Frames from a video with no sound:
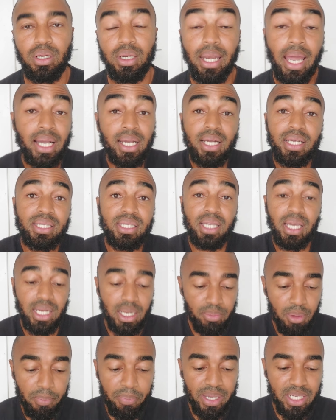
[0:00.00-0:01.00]
Like I said,
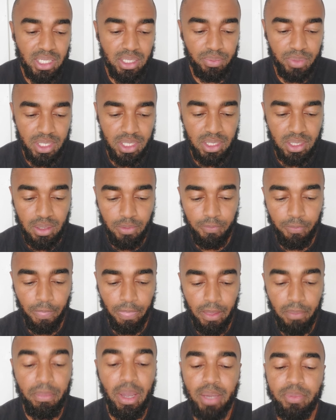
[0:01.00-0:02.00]
I'm a pessimist.
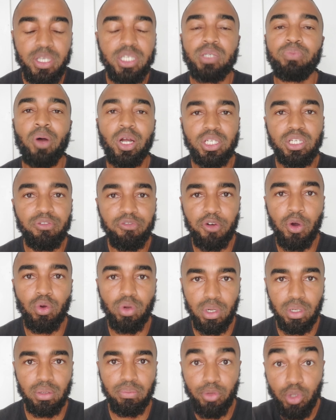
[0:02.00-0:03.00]
Maybe smarter folk,